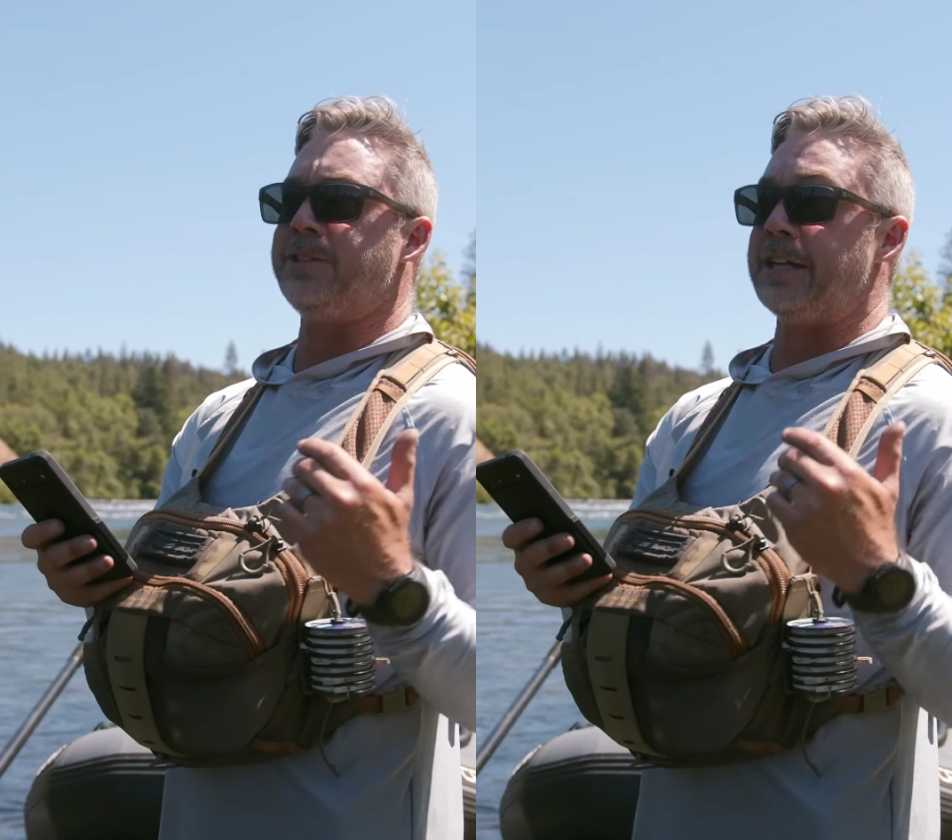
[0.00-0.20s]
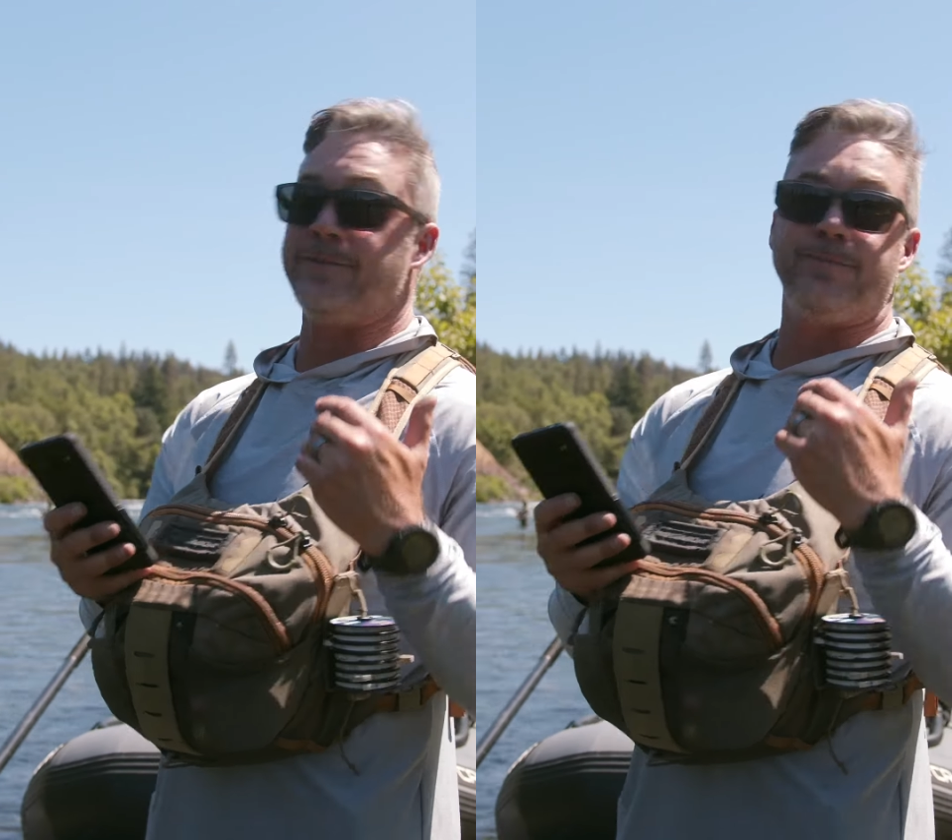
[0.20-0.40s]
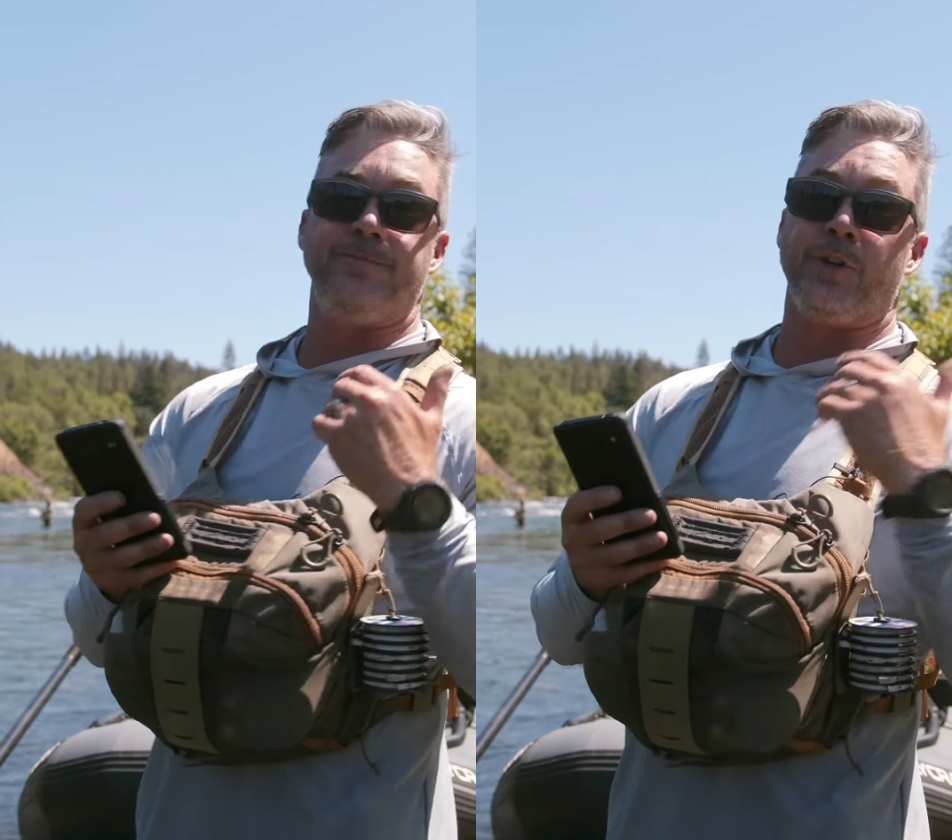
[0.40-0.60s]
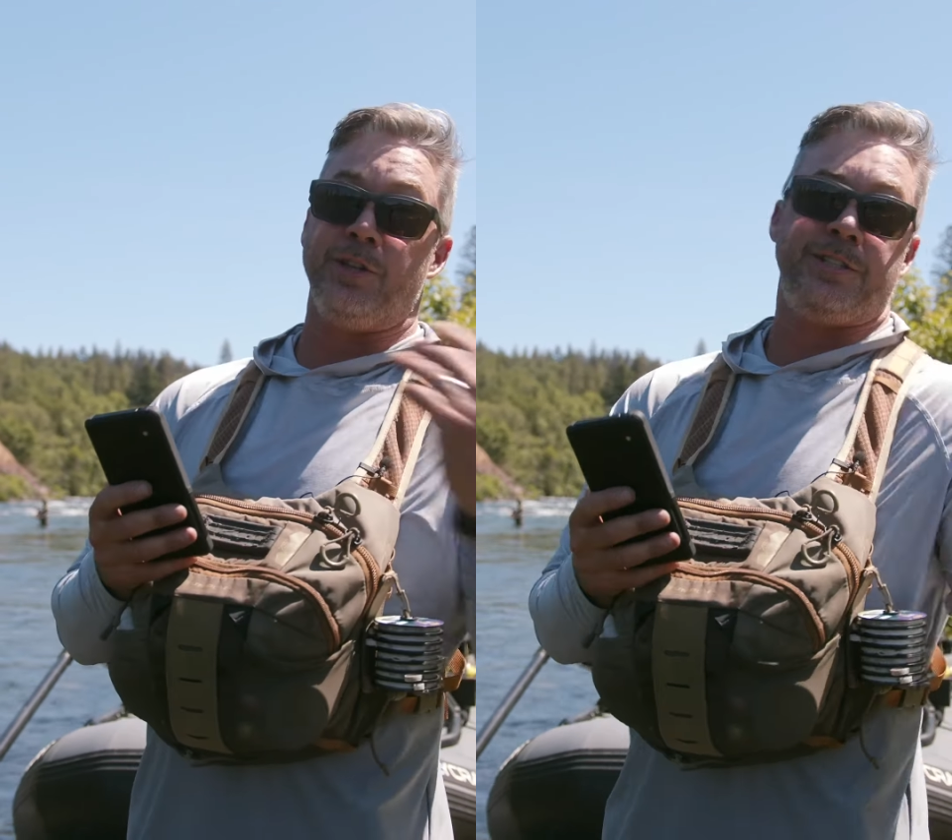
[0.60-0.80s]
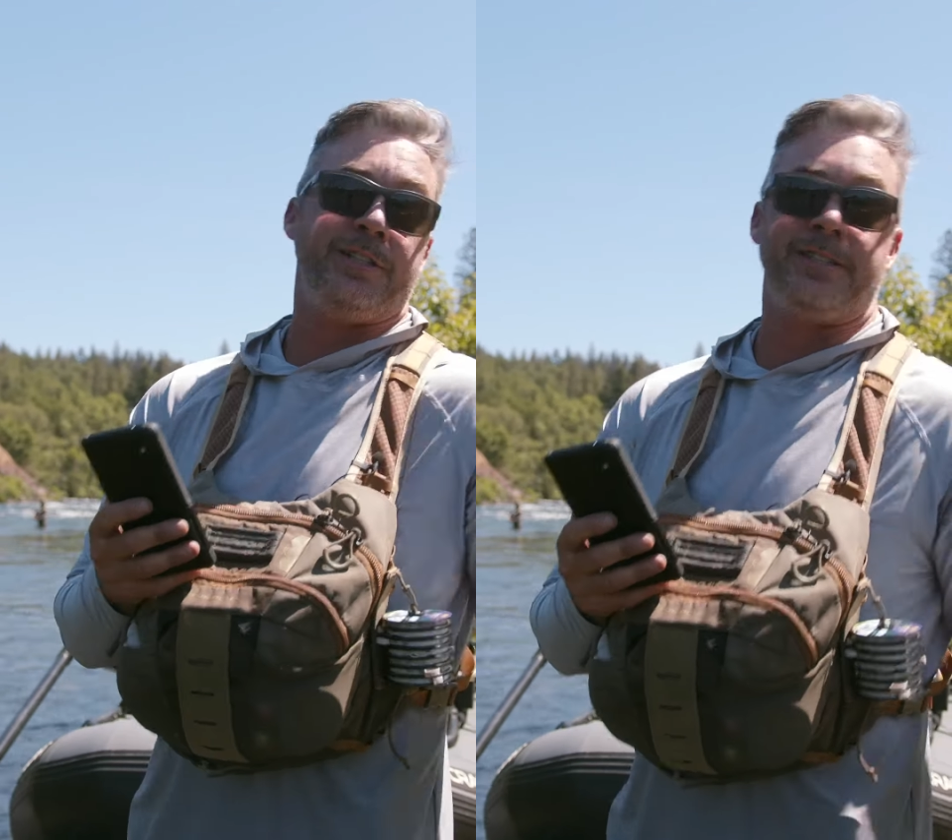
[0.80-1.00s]
like for
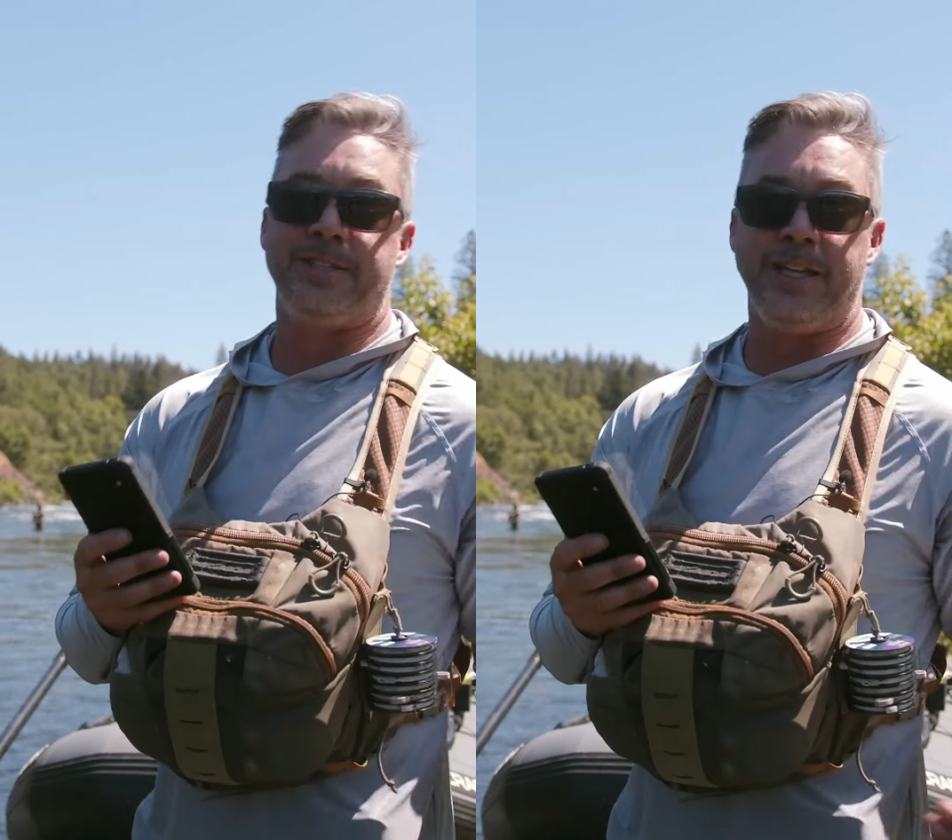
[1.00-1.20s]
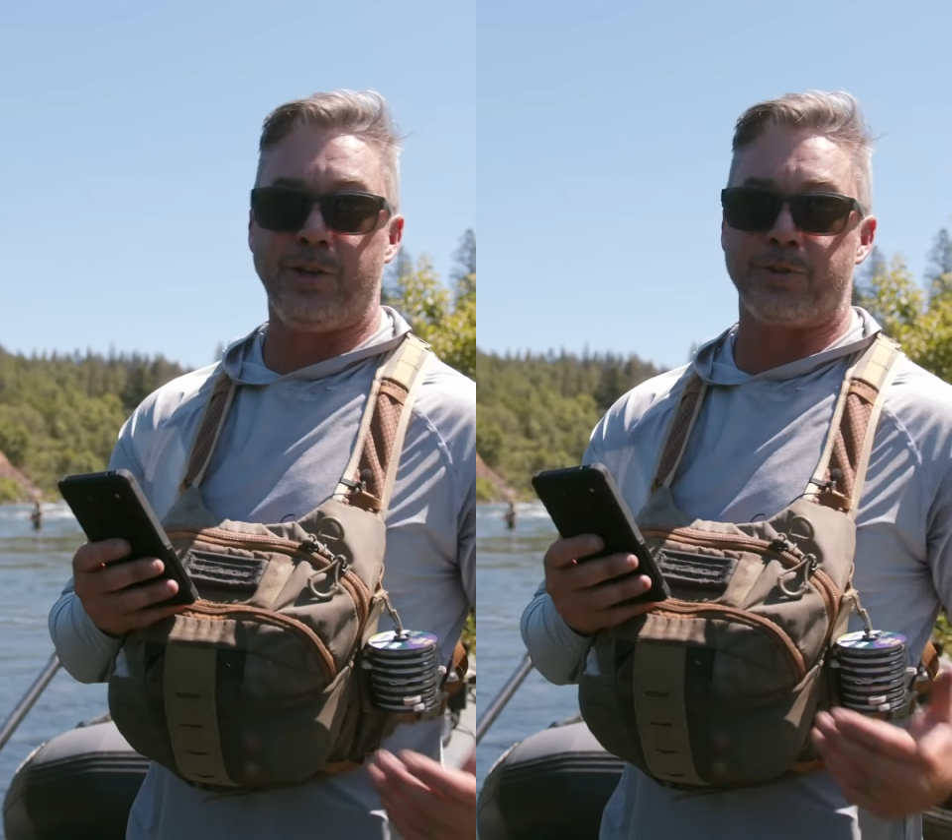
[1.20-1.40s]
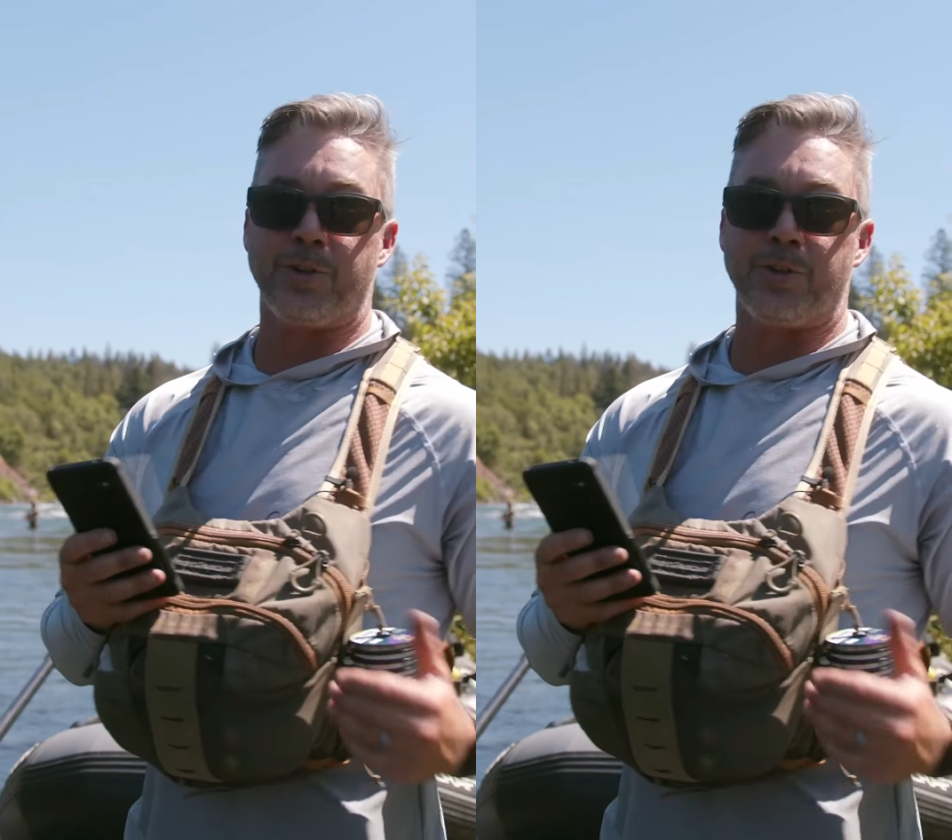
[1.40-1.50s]
it's just a single